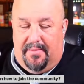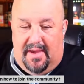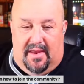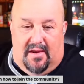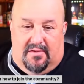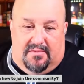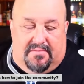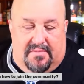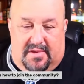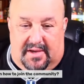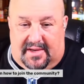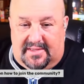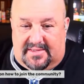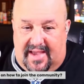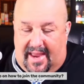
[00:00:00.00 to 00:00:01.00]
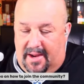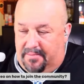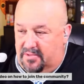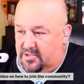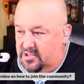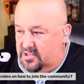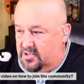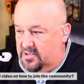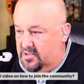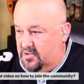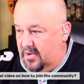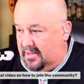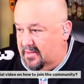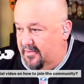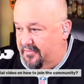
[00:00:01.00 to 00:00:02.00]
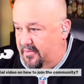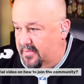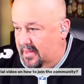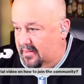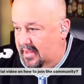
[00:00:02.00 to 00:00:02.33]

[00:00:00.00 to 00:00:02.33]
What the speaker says: you can sign up directly from